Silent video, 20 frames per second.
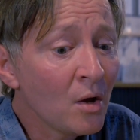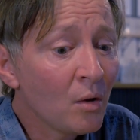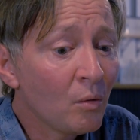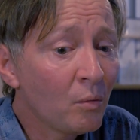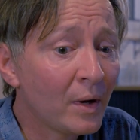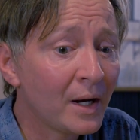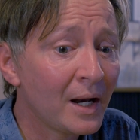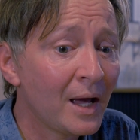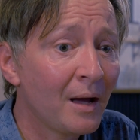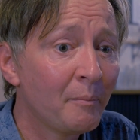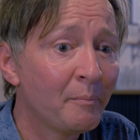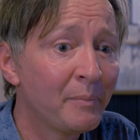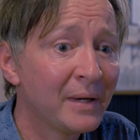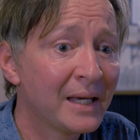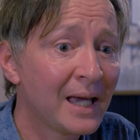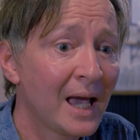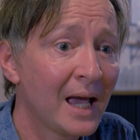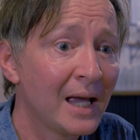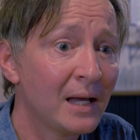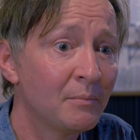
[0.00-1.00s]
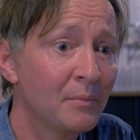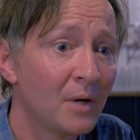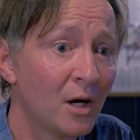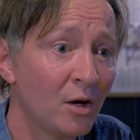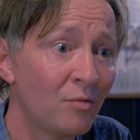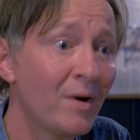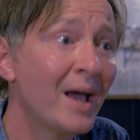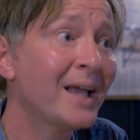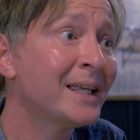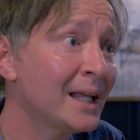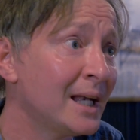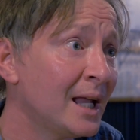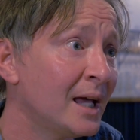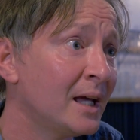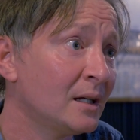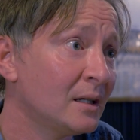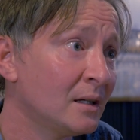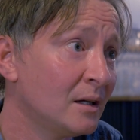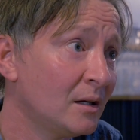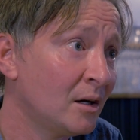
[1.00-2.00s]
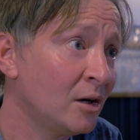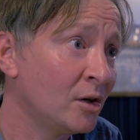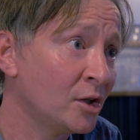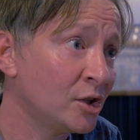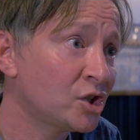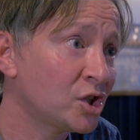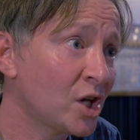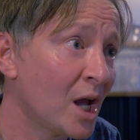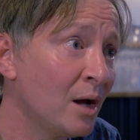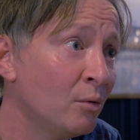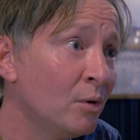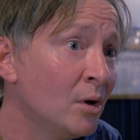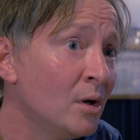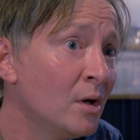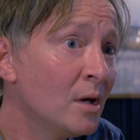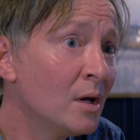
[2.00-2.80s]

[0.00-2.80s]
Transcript: When I became a regular on a show,